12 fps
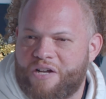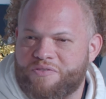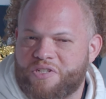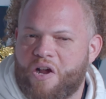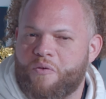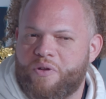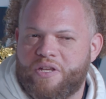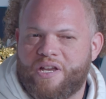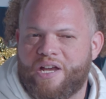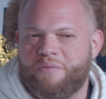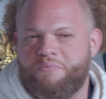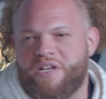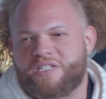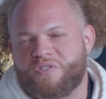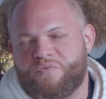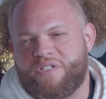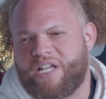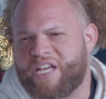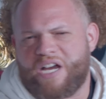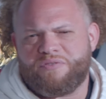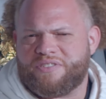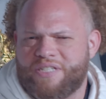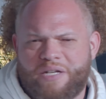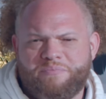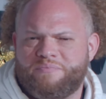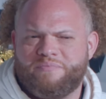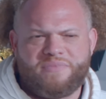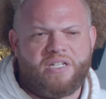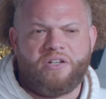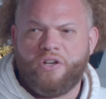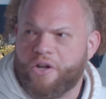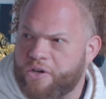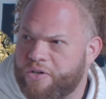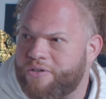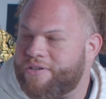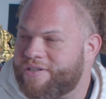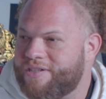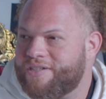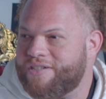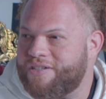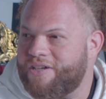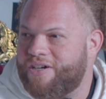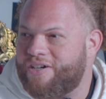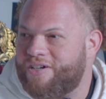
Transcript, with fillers: I was already kind of messing with like I was I'm a nerd, mm-hmm.